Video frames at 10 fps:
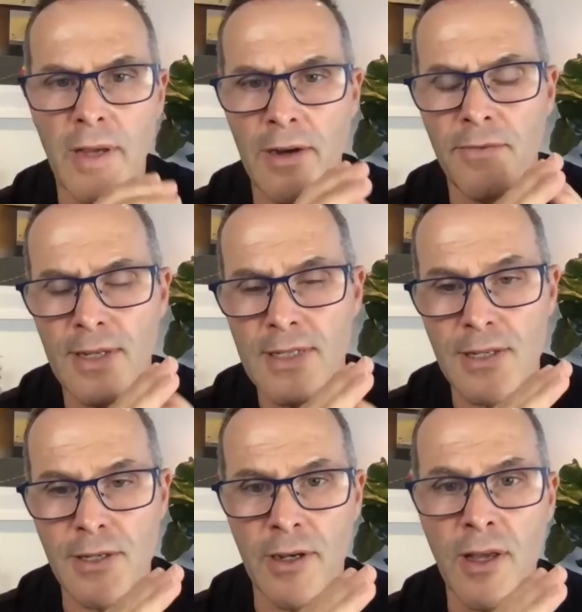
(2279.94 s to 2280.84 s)

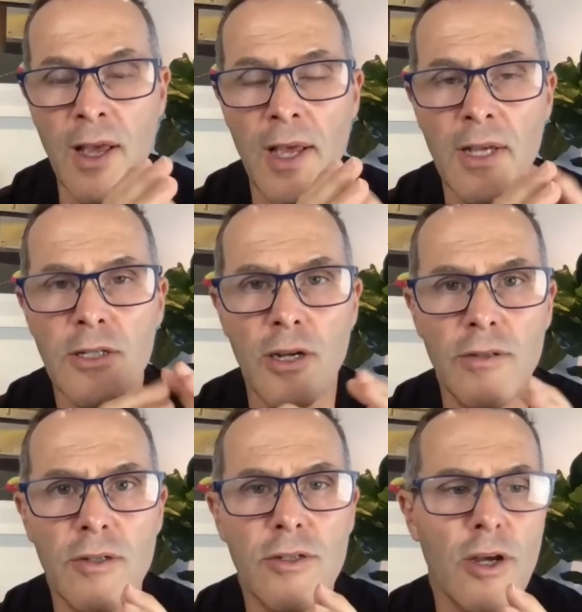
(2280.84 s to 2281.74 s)
fantastic. So
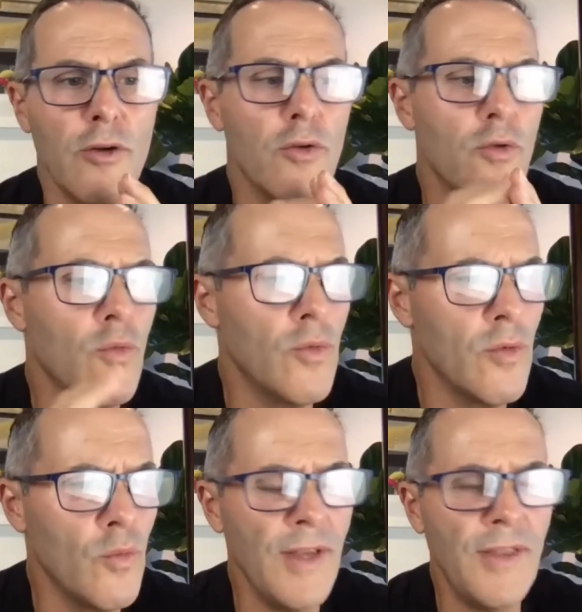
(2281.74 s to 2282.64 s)

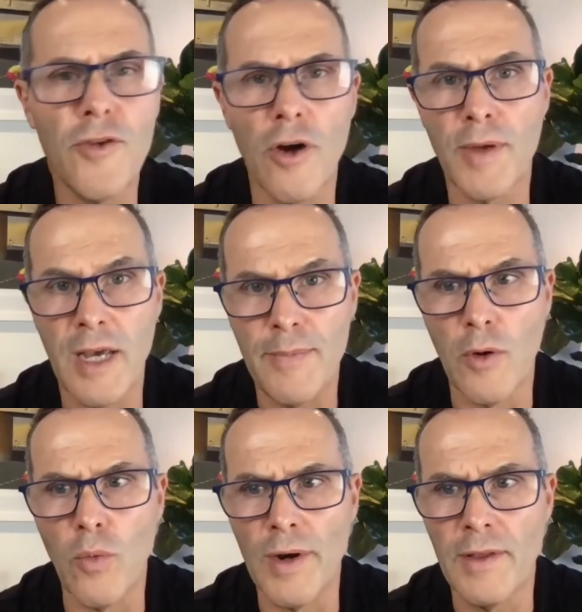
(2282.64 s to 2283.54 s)
with JobKeeper, one
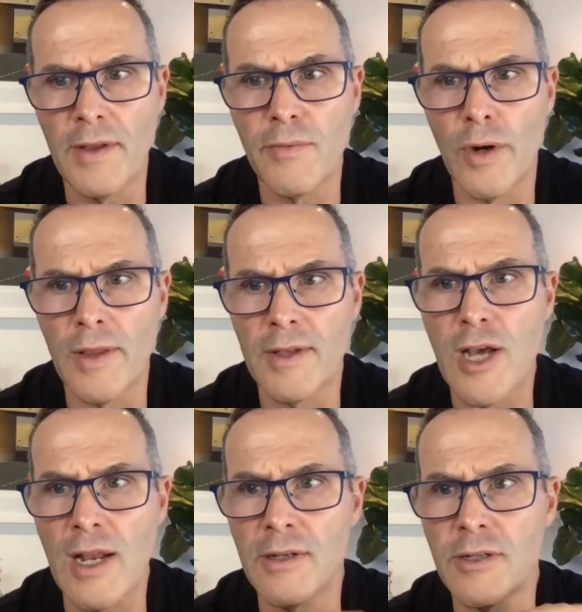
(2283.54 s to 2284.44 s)
of the challenges